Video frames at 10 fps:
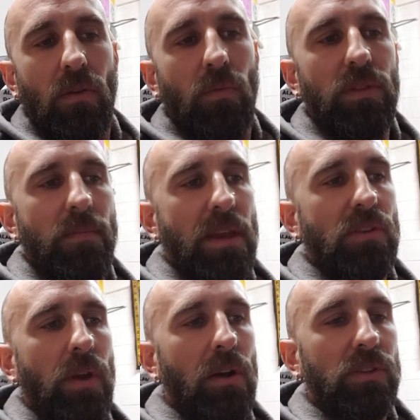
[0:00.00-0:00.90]
with the
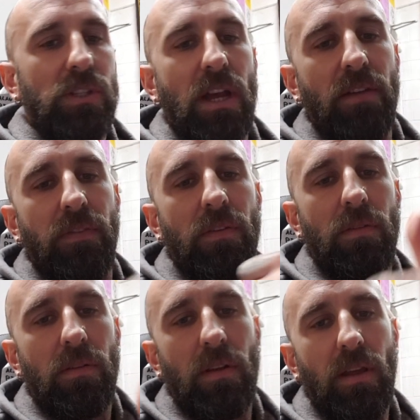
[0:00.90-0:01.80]
mental health stuff:
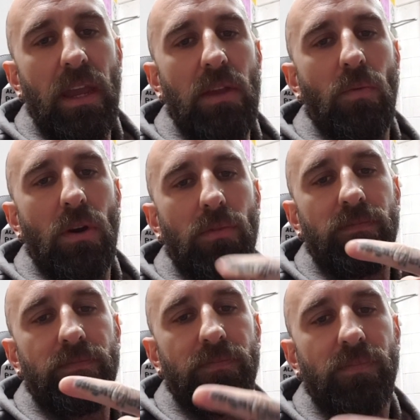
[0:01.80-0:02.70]
eat well,
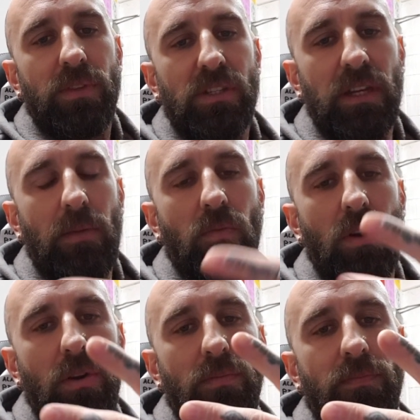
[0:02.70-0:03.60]
sleep
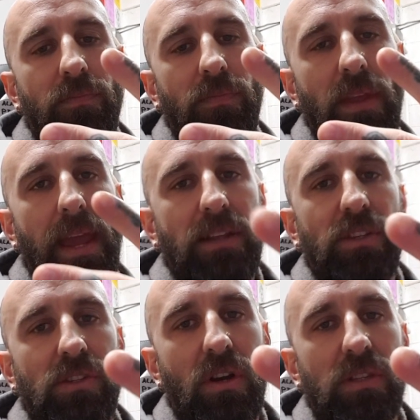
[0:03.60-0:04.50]
well,
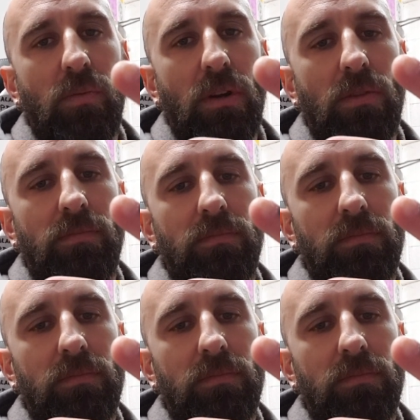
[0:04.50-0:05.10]
exercise well.